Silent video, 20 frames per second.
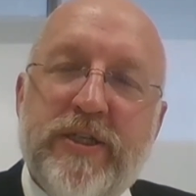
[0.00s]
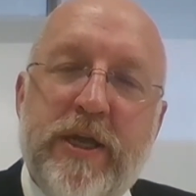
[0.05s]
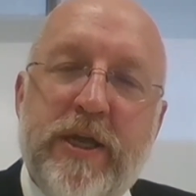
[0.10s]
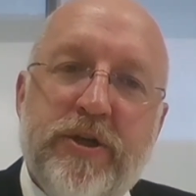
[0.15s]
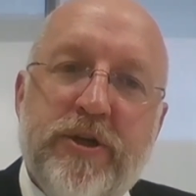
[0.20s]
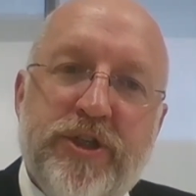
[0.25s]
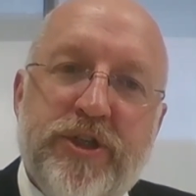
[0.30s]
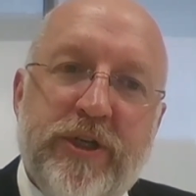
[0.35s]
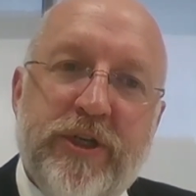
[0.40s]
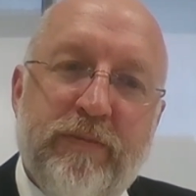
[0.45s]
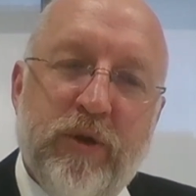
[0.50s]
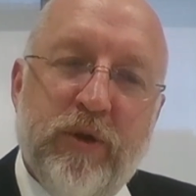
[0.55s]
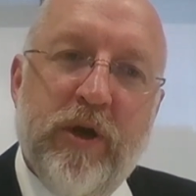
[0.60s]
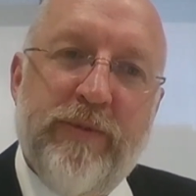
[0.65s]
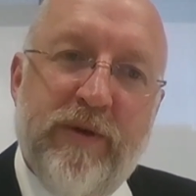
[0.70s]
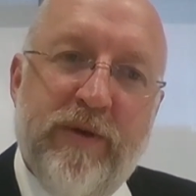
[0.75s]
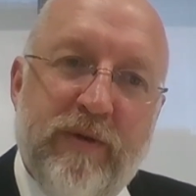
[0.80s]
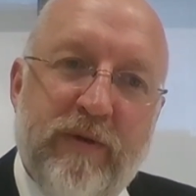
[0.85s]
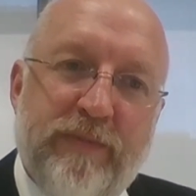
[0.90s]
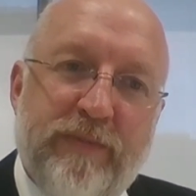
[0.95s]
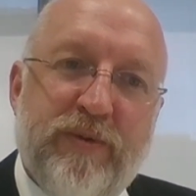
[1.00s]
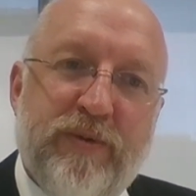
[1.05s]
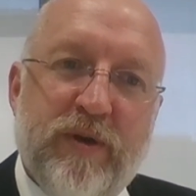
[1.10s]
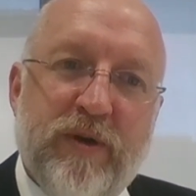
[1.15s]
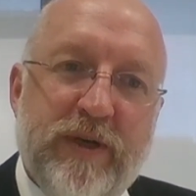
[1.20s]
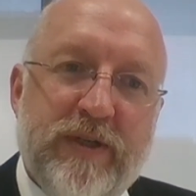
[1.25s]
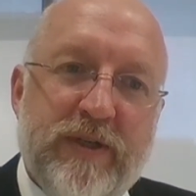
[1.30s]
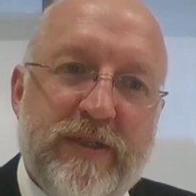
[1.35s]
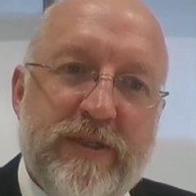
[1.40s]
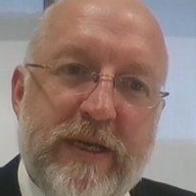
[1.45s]
Energy Employment
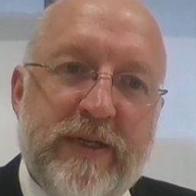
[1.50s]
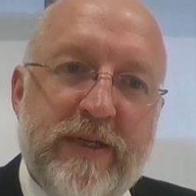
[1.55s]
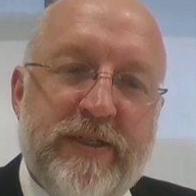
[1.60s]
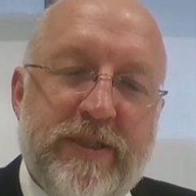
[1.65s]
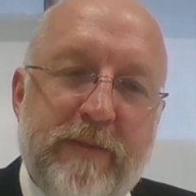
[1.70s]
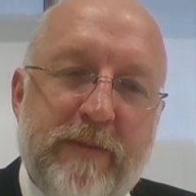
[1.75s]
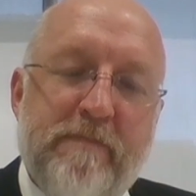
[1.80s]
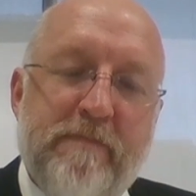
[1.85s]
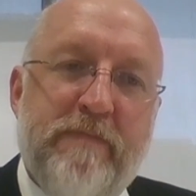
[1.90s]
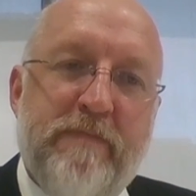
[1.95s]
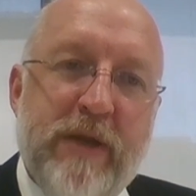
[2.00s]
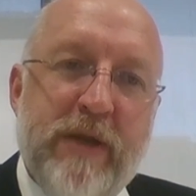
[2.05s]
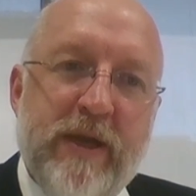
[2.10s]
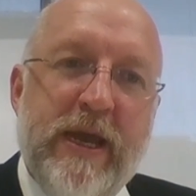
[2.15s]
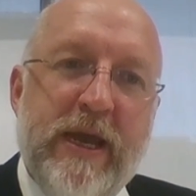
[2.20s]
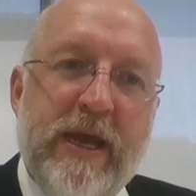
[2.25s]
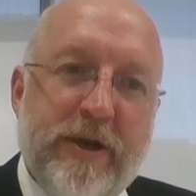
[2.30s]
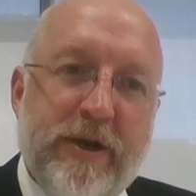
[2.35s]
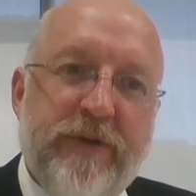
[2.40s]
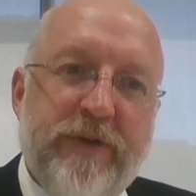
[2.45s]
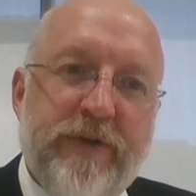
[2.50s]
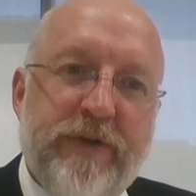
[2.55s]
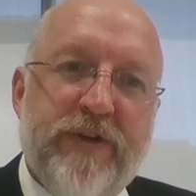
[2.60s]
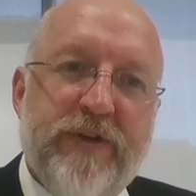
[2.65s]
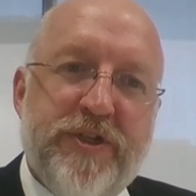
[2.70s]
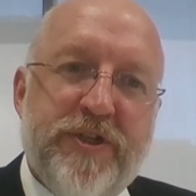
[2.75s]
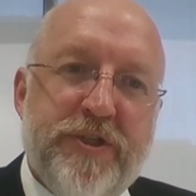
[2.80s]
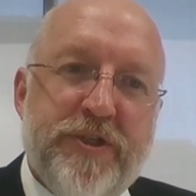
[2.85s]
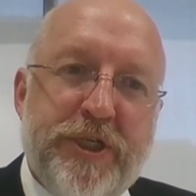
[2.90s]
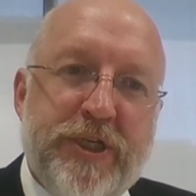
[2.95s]
Report, it's the energy
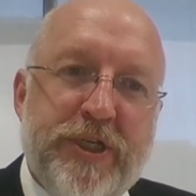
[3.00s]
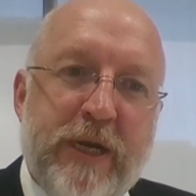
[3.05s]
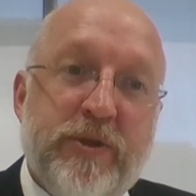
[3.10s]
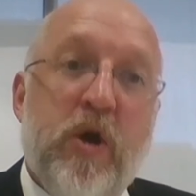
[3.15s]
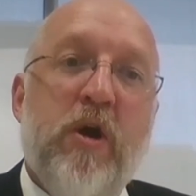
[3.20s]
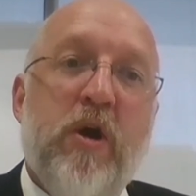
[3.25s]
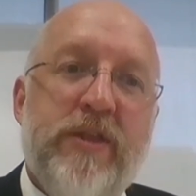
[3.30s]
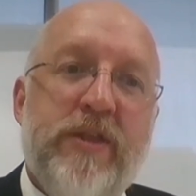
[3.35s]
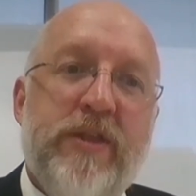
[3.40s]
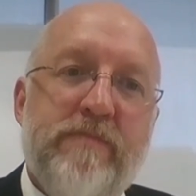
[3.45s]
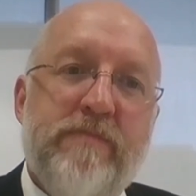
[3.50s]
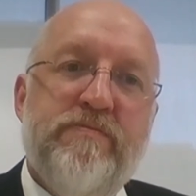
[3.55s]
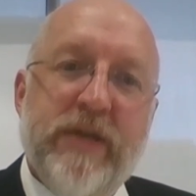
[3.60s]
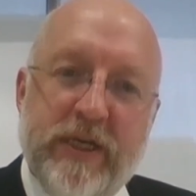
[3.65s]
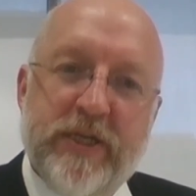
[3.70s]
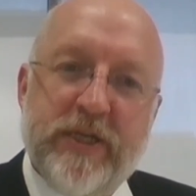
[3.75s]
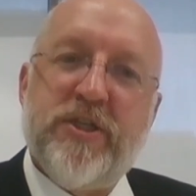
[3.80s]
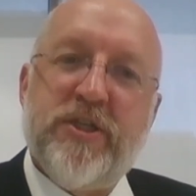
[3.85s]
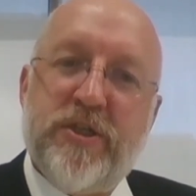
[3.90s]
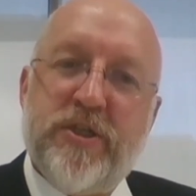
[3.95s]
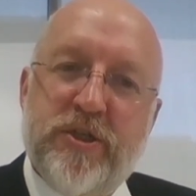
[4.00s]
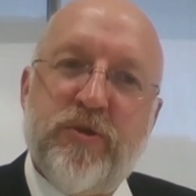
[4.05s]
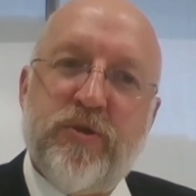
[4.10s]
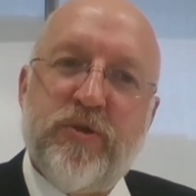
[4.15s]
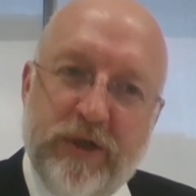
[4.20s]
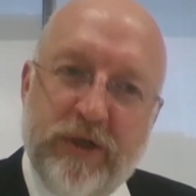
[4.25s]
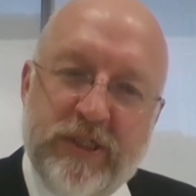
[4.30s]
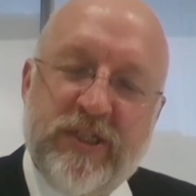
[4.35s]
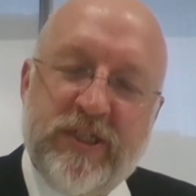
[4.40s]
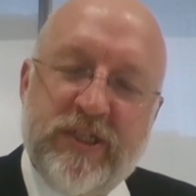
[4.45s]
efficiency jobs are the biggest
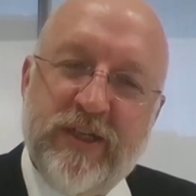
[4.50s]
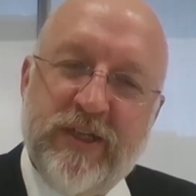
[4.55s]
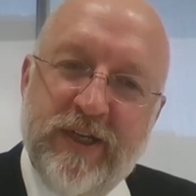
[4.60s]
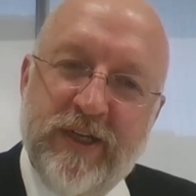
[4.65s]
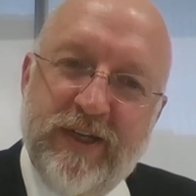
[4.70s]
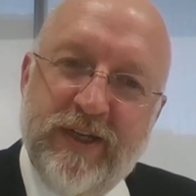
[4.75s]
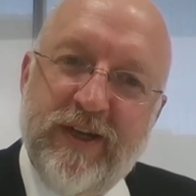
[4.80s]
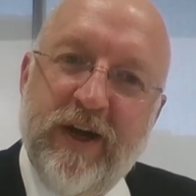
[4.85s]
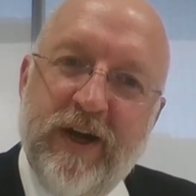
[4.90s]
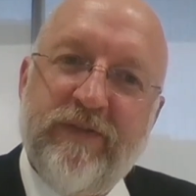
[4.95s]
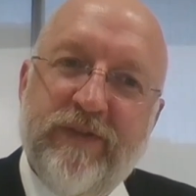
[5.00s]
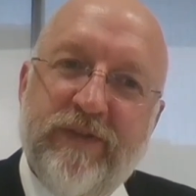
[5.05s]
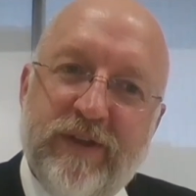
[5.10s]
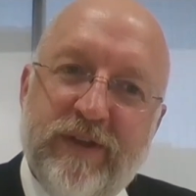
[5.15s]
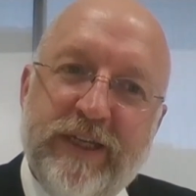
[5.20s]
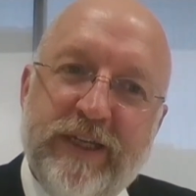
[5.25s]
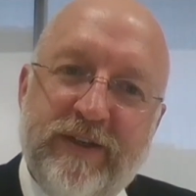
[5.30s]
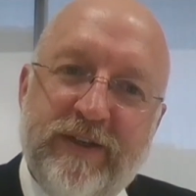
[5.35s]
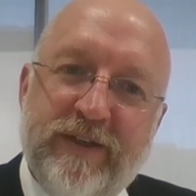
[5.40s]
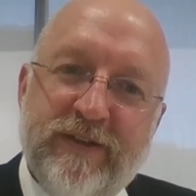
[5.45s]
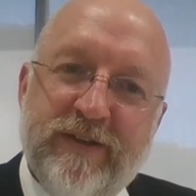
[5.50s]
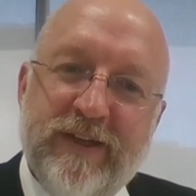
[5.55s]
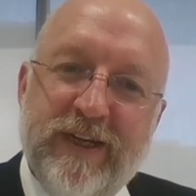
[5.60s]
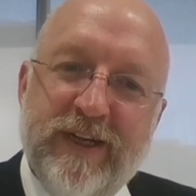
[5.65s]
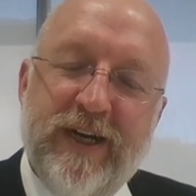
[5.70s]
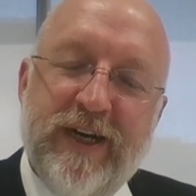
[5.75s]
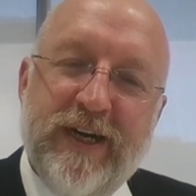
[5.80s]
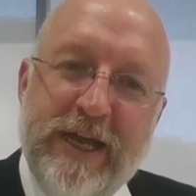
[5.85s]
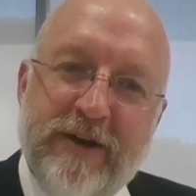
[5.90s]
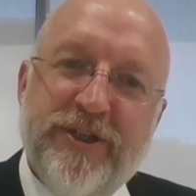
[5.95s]
source of clean
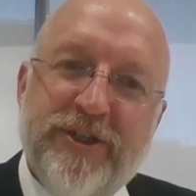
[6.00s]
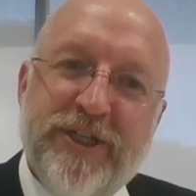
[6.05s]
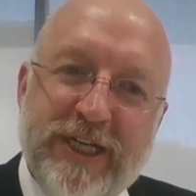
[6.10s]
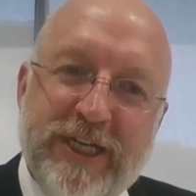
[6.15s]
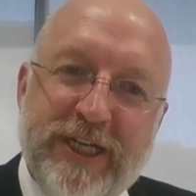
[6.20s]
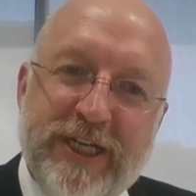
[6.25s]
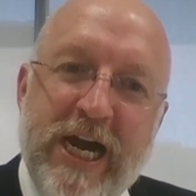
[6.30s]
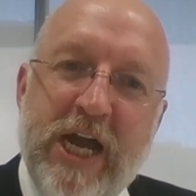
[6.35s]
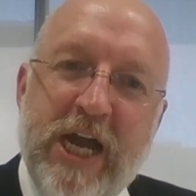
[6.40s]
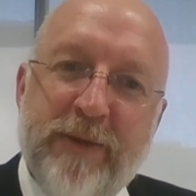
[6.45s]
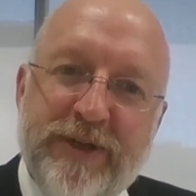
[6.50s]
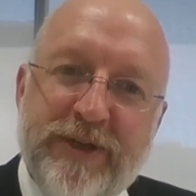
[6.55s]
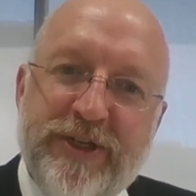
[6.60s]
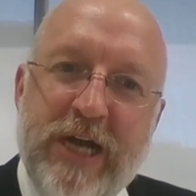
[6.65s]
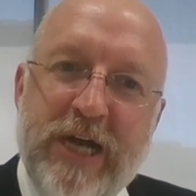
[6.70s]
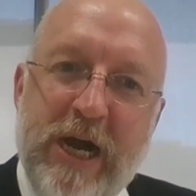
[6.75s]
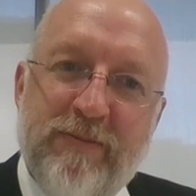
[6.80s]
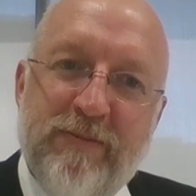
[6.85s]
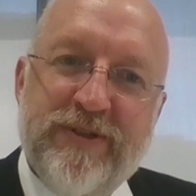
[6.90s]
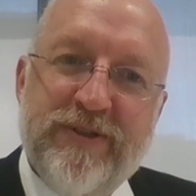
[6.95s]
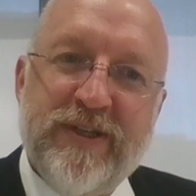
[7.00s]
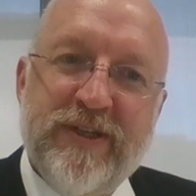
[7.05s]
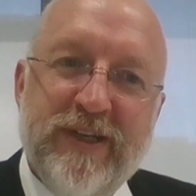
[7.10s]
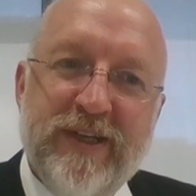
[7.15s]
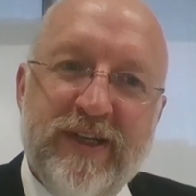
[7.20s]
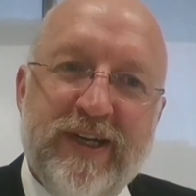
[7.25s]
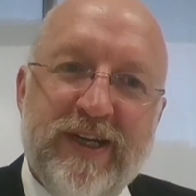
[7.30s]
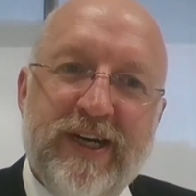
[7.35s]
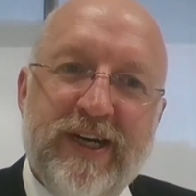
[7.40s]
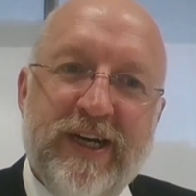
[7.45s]
energy economy jobs
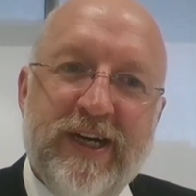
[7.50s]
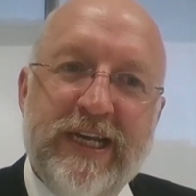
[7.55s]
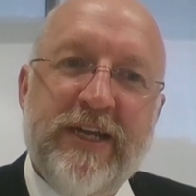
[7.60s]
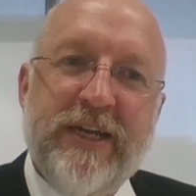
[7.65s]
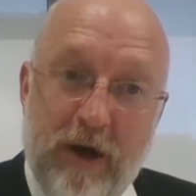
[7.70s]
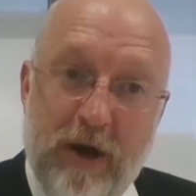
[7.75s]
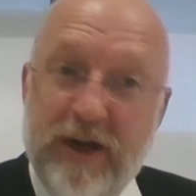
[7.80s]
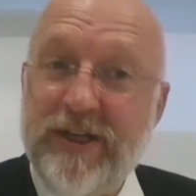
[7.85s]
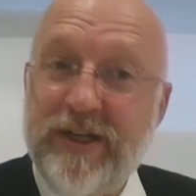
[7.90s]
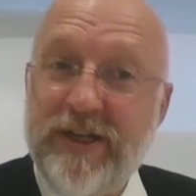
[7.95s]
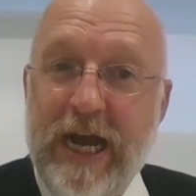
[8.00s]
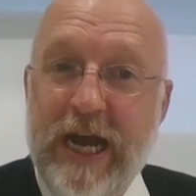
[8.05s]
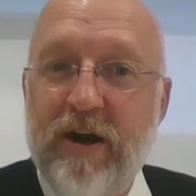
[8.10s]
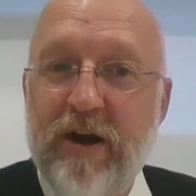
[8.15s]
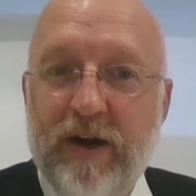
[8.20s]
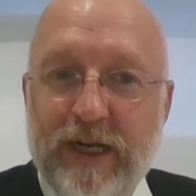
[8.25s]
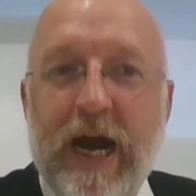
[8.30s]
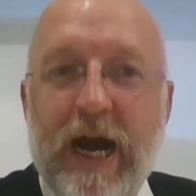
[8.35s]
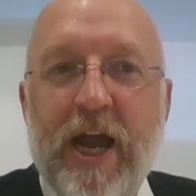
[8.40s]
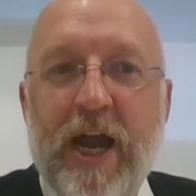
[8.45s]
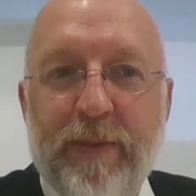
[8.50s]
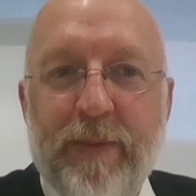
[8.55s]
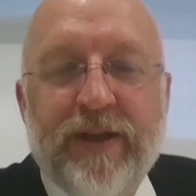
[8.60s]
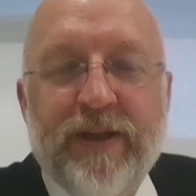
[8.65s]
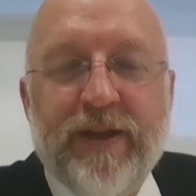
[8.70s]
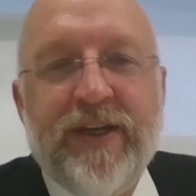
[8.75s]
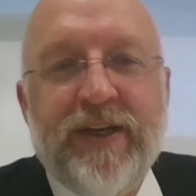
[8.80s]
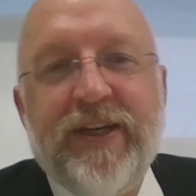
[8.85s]
in our entire economy.